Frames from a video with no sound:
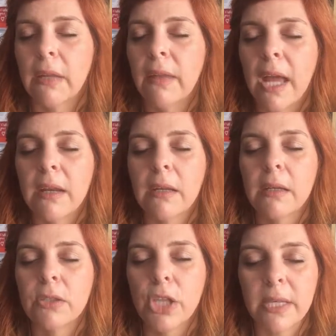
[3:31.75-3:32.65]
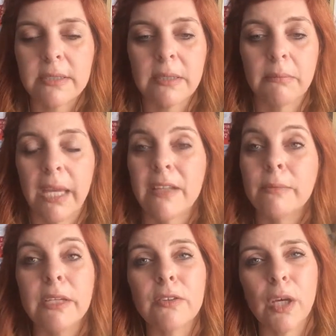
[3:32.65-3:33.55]
and that just makes
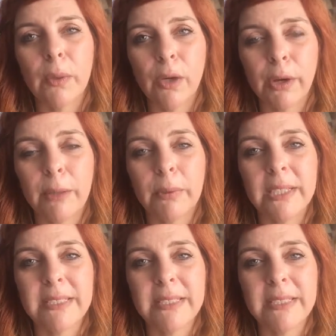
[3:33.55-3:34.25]
me so incredibly